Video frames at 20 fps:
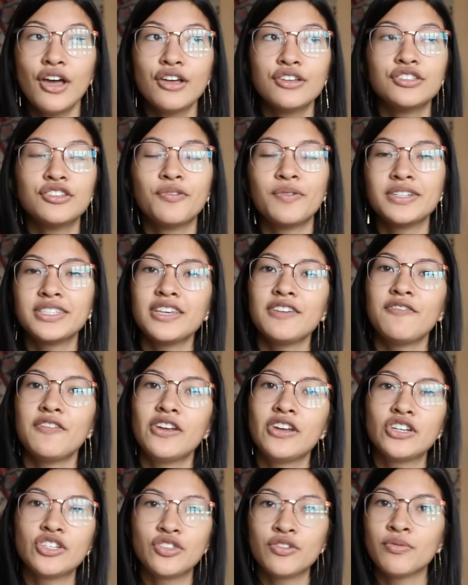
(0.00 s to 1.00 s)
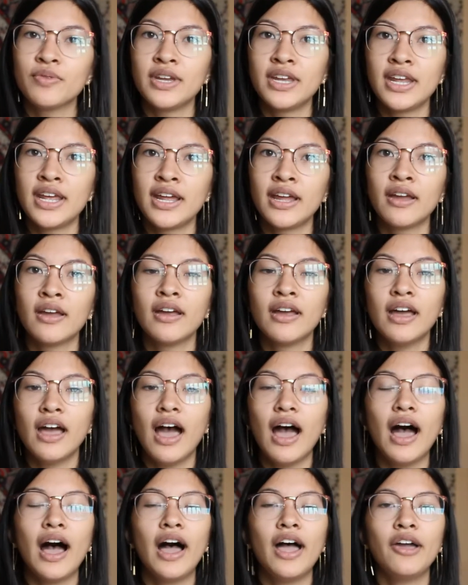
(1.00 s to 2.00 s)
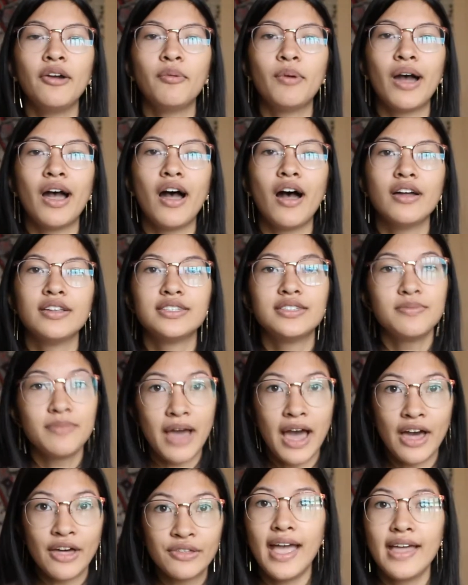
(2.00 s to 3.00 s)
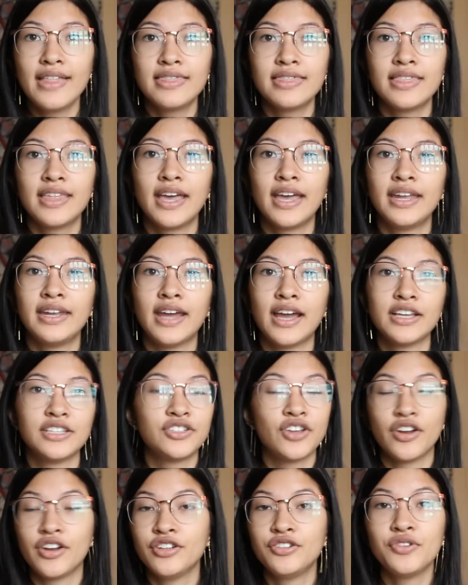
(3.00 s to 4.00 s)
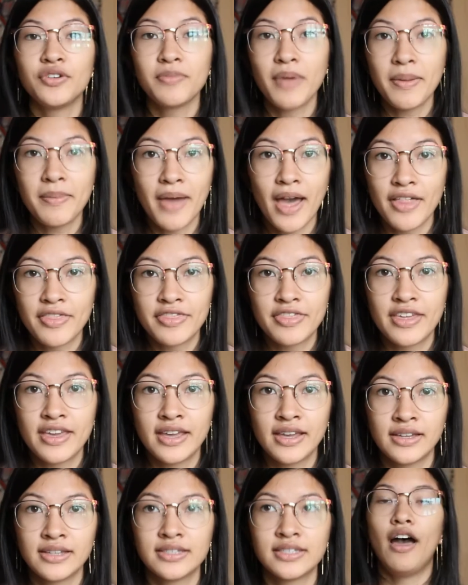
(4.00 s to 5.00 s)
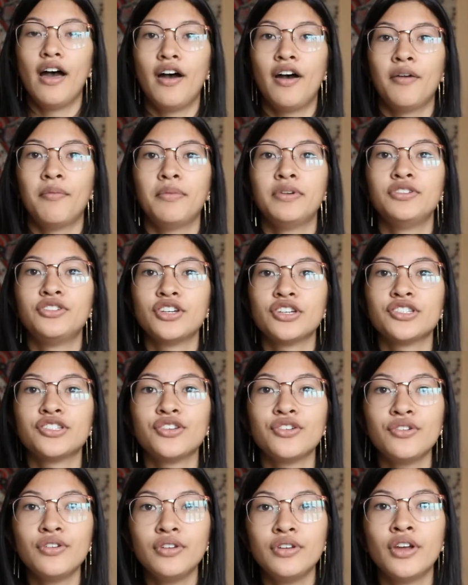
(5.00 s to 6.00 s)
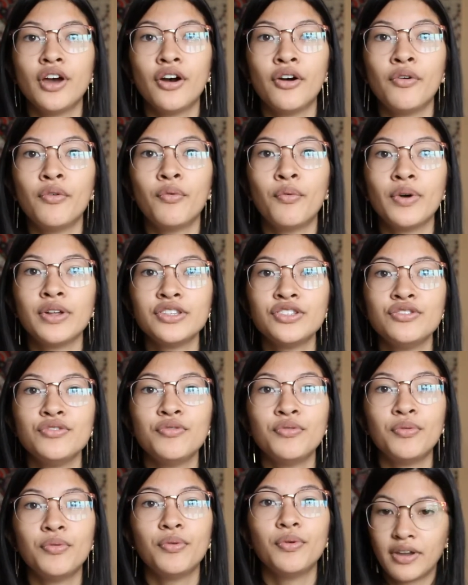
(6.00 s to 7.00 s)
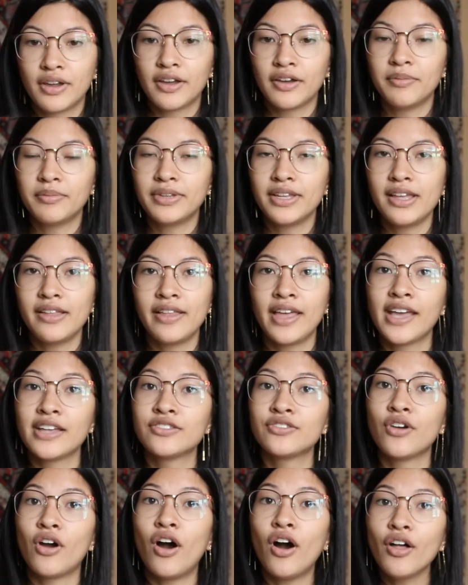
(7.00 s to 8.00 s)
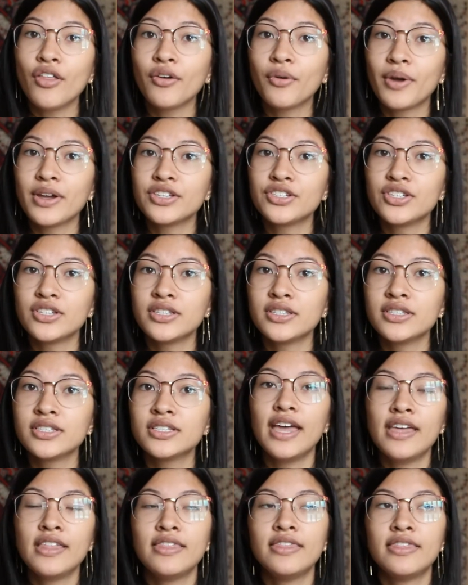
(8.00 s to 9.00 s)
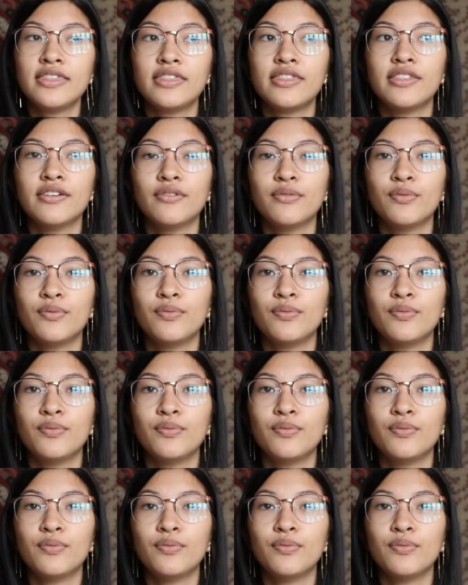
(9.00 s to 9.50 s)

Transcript: So once I finished the reading, I went to math, and then I started doing my math things. Just so you know, once you completely answer all the questions in the